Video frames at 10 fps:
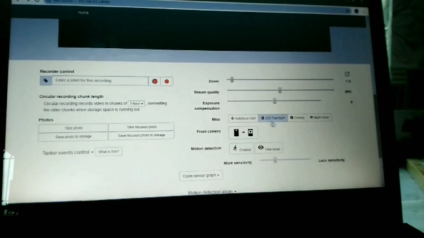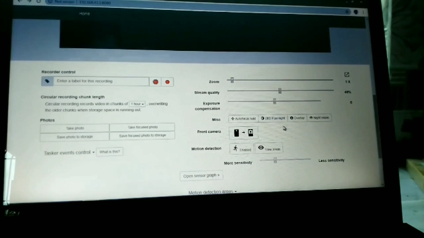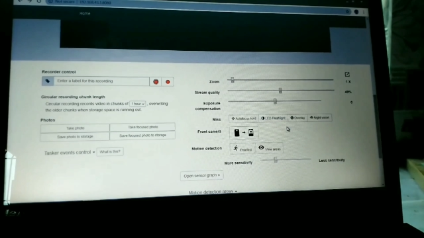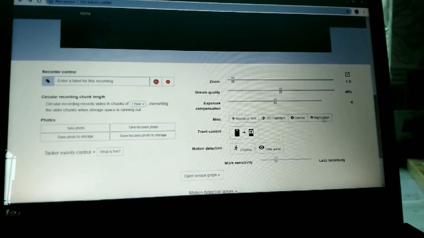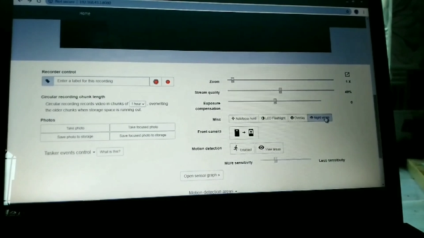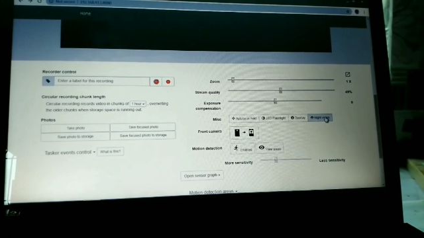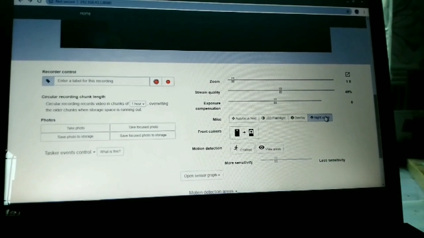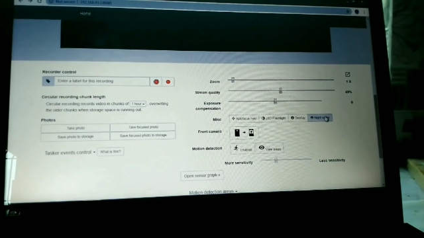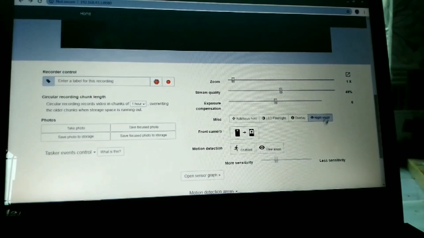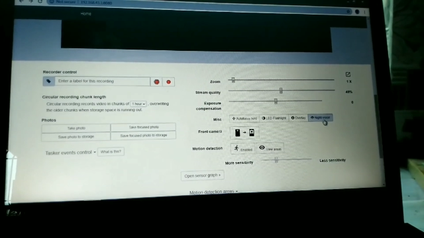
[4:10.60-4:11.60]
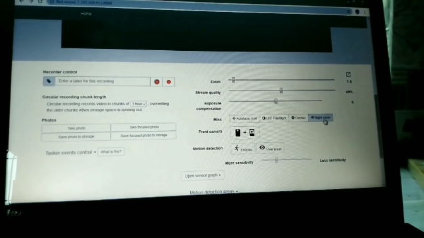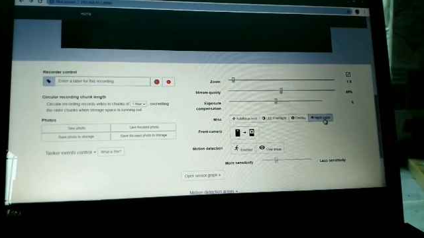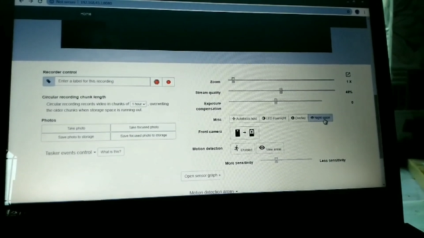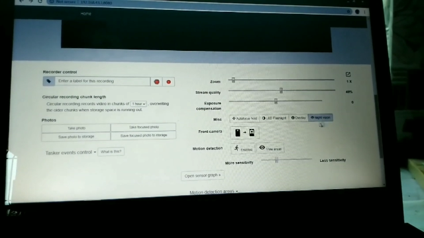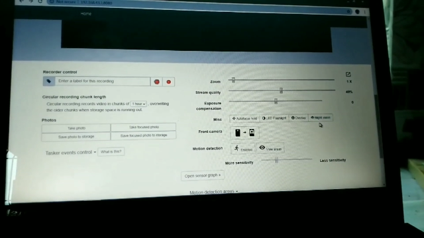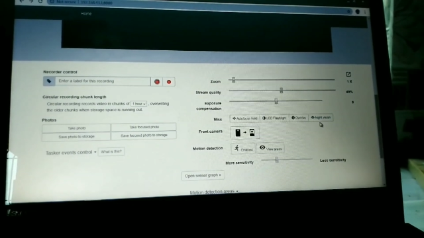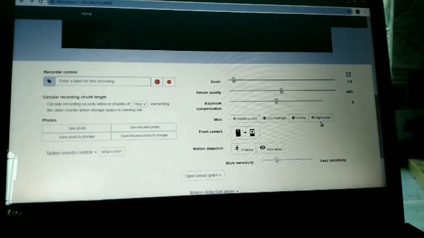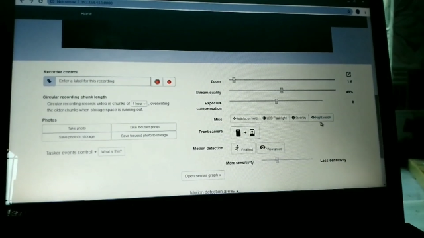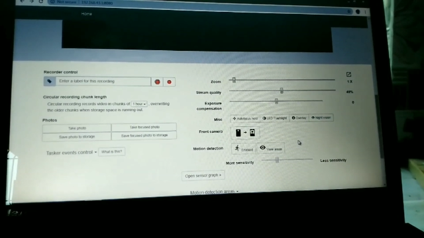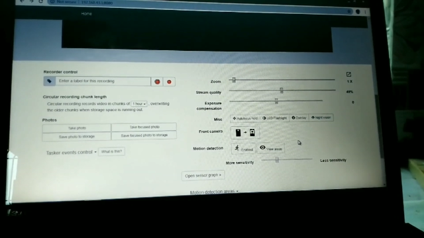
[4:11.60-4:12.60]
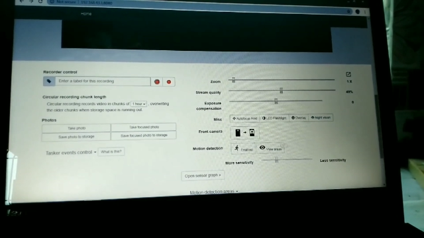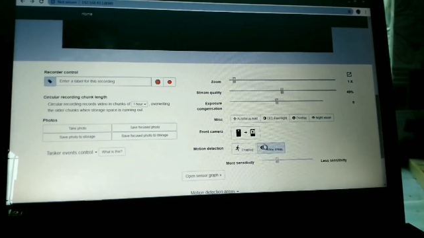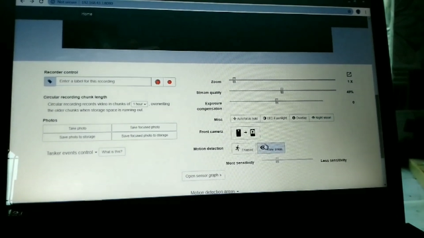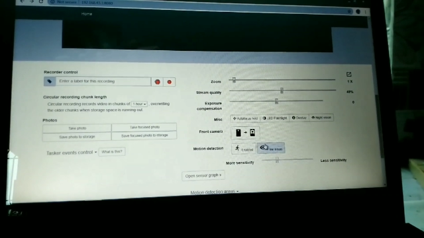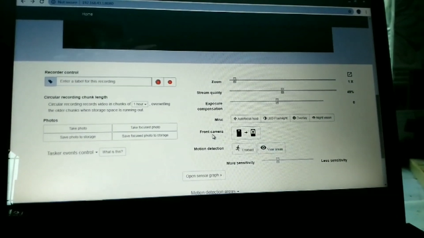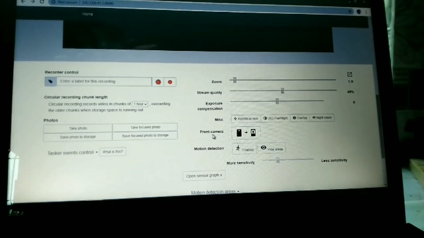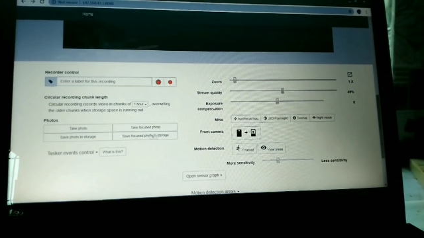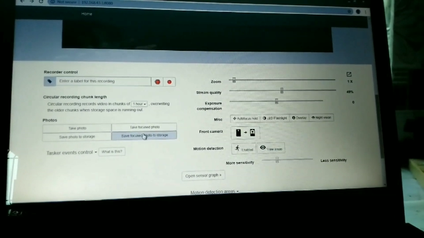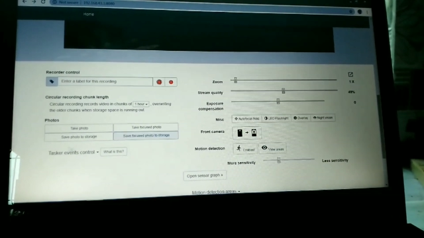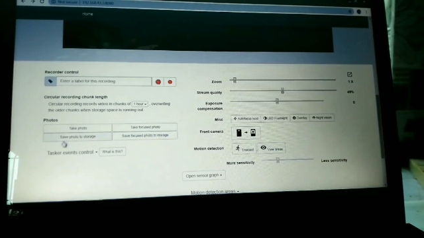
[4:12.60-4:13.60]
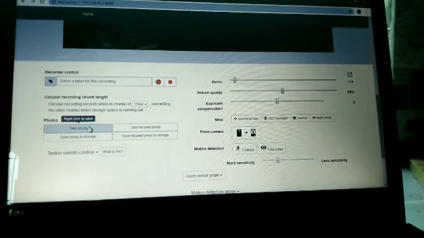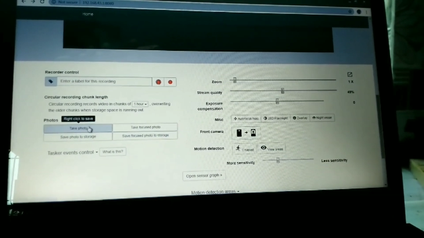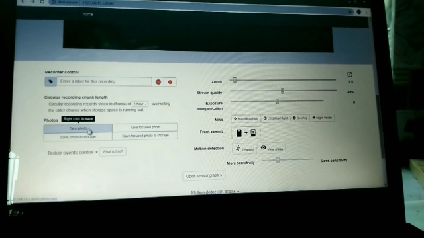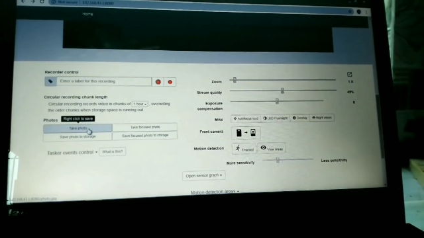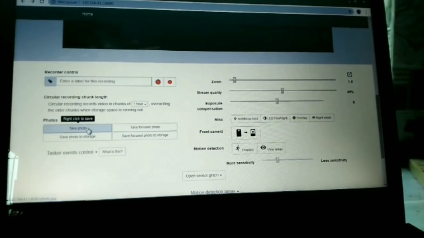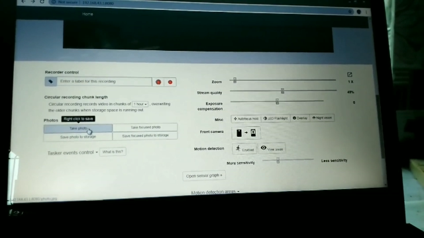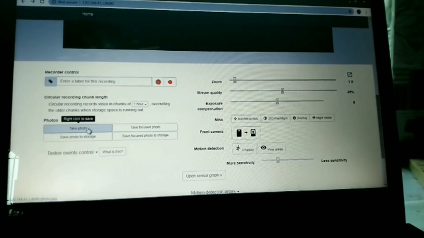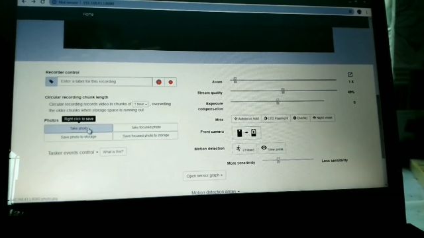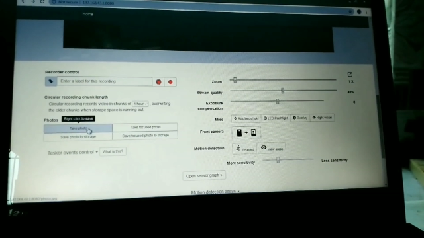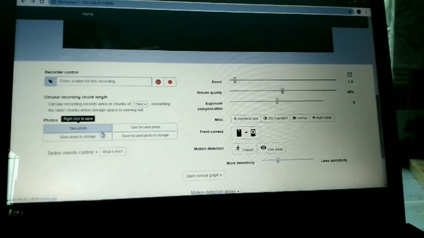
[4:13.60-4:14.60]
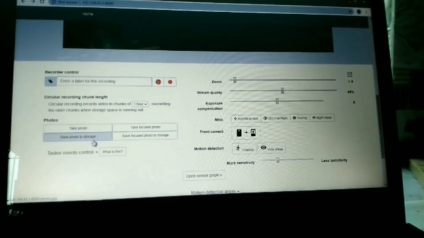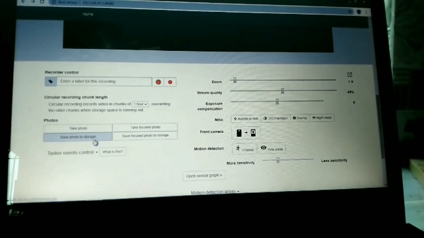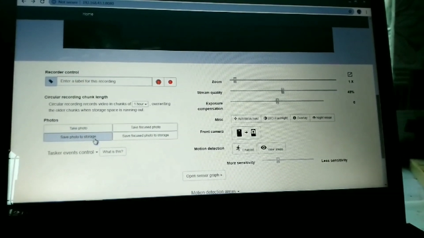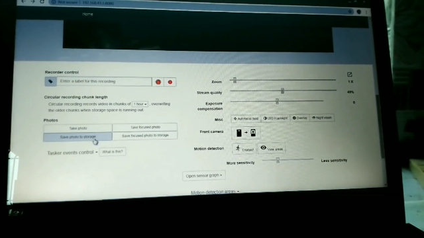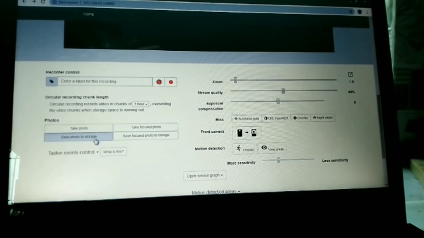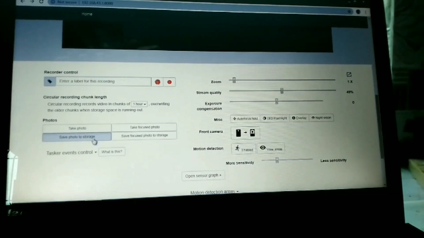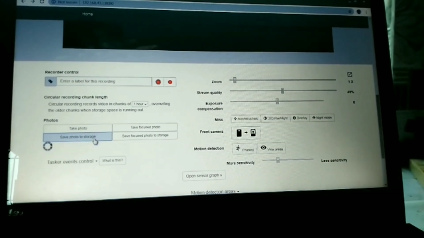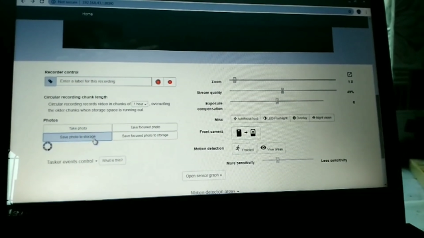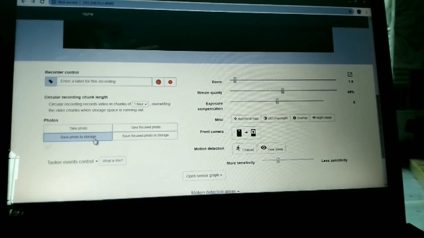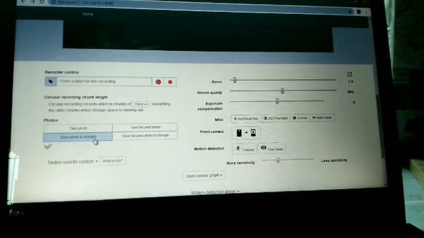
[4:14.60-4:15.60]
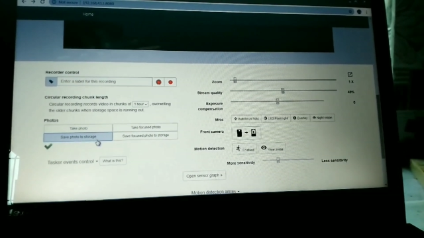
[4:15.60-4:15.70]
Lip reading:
(no speaker visible)